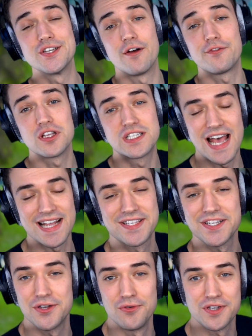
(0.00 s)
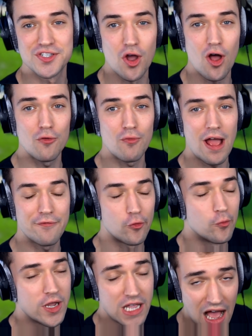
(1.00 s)
of the tactical assault rifle,
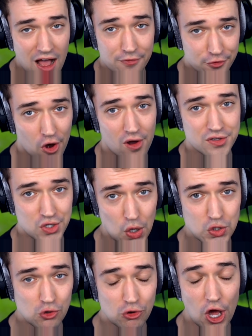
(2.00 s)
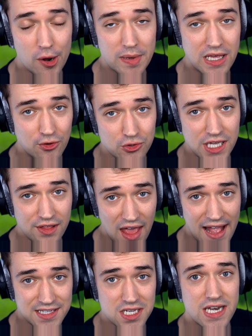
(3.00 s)
we are of course also gonna be using
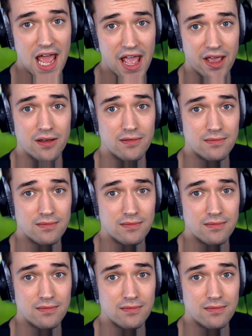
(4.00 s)
that today.